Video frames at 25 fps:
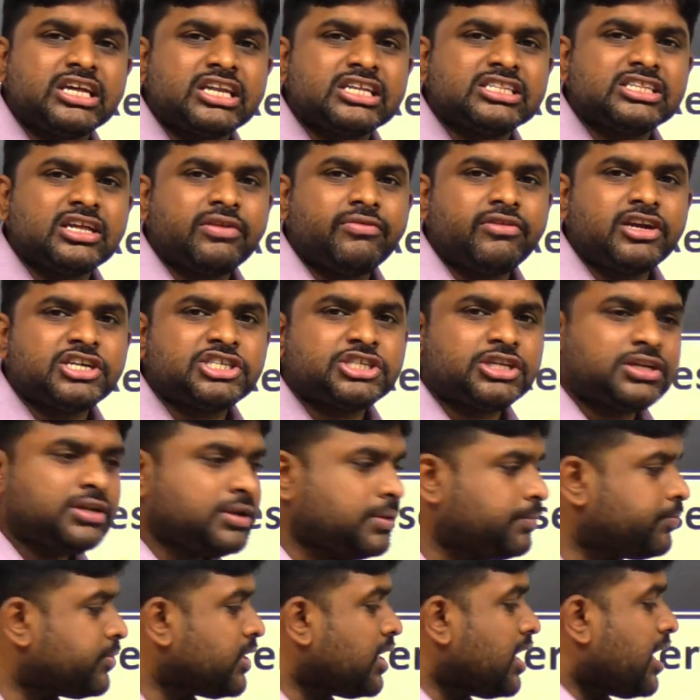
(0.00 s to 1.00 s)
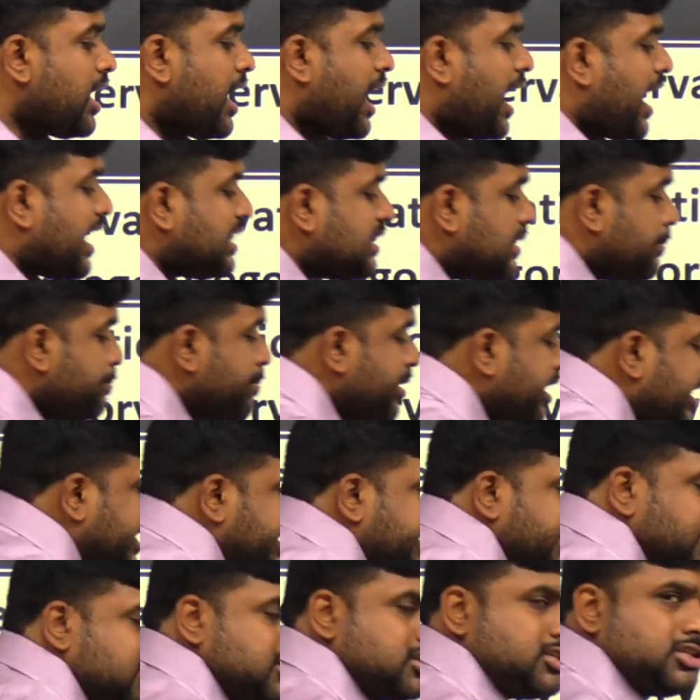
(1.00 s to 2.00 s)
is a reservation and the
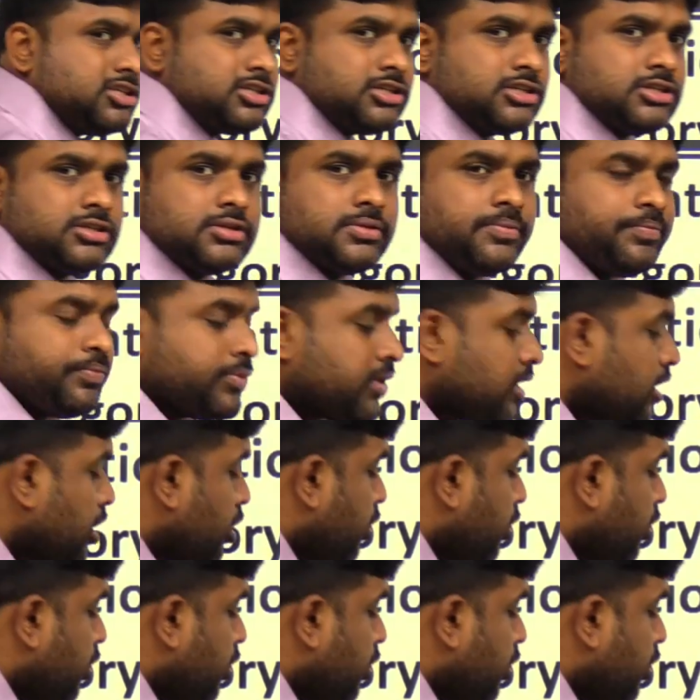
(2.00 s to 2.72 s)
merit is